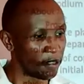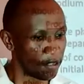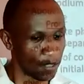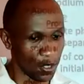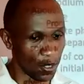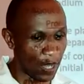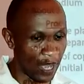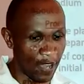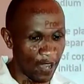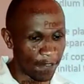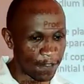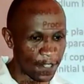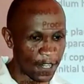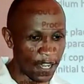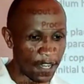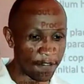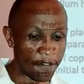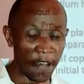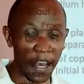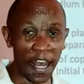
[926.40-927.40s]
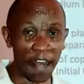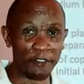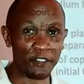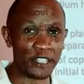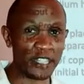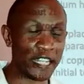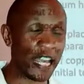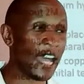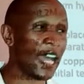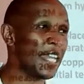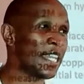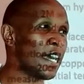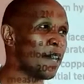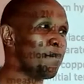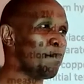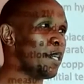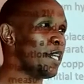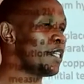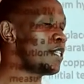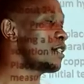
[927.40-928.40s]
so after I've stirred a
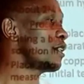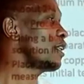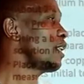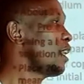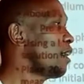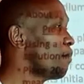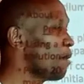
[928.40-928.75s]
bit,